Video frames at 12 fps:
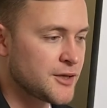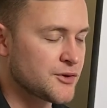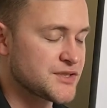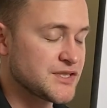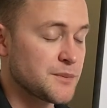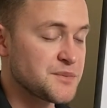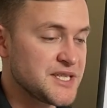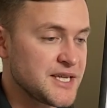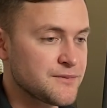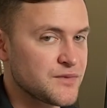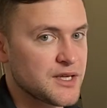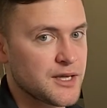You know, some
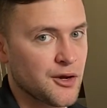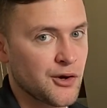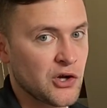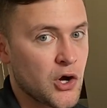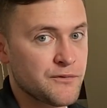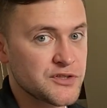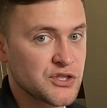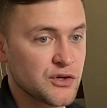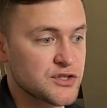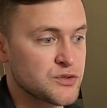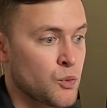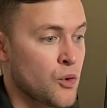DMV hearing
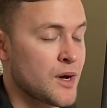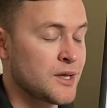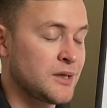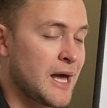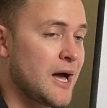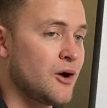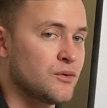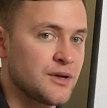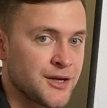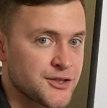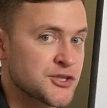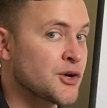officers won't allow
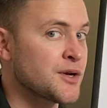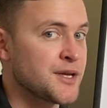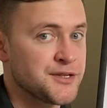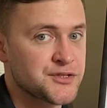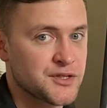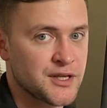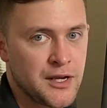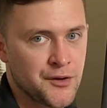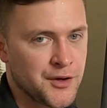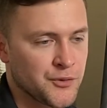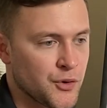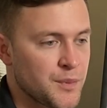an attorney into the
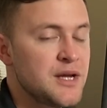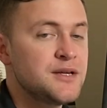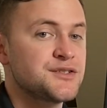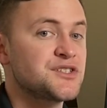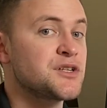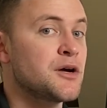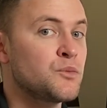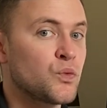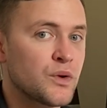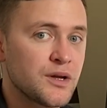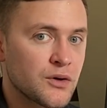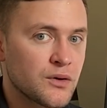hearing room.
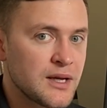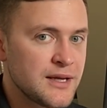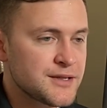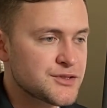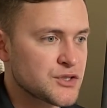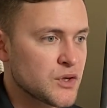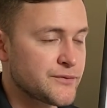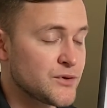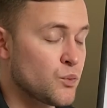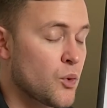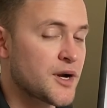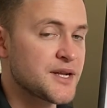Some will. So if
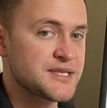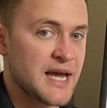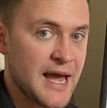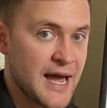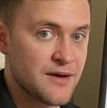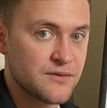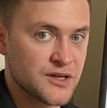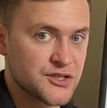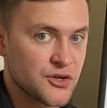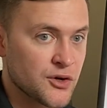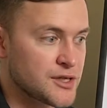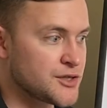you wanted to have an
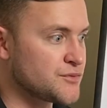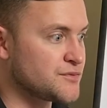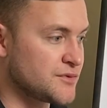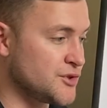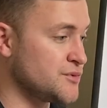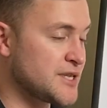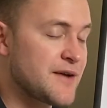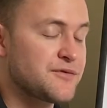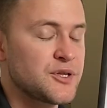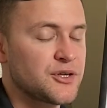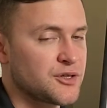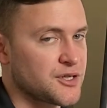attorney, you
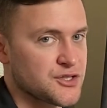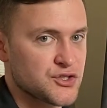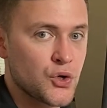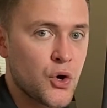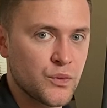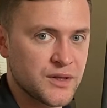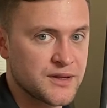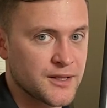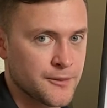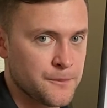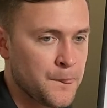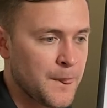definitely could consult with
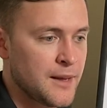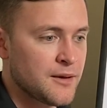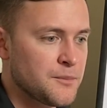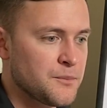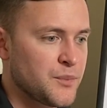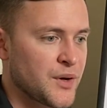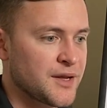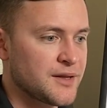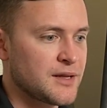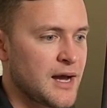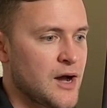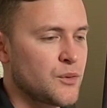them,
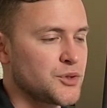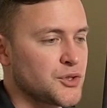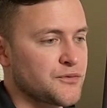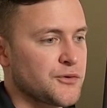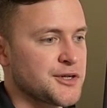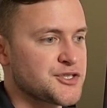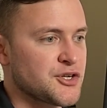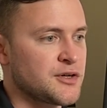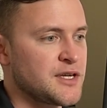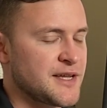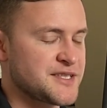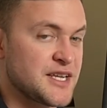but I would look for an
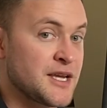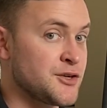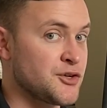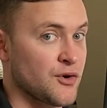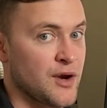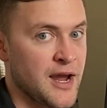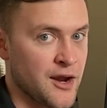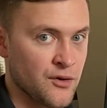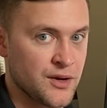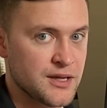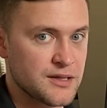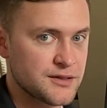attorney that's in your
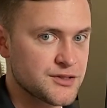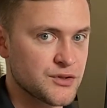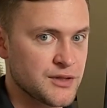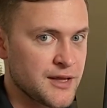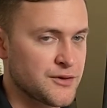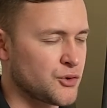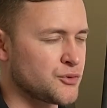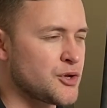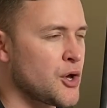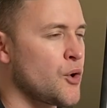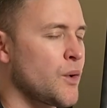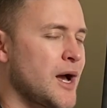area so that they'll
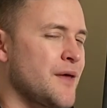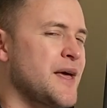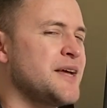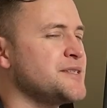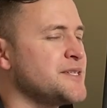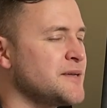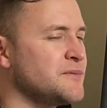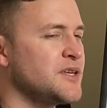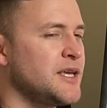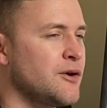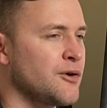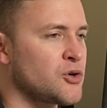know how that
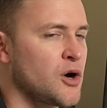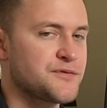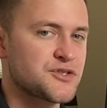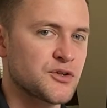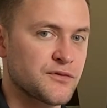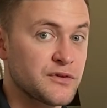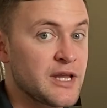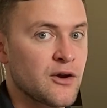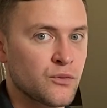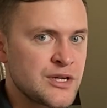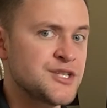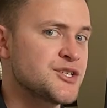DMV hearing officer for
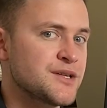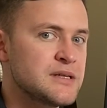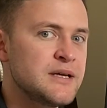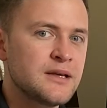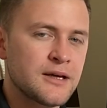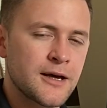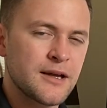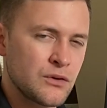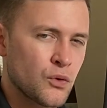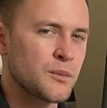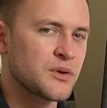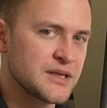that region
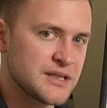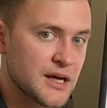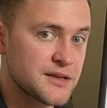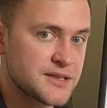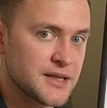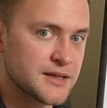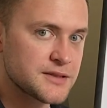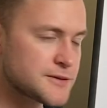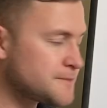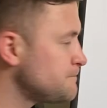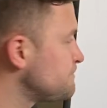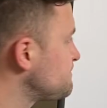normally does things.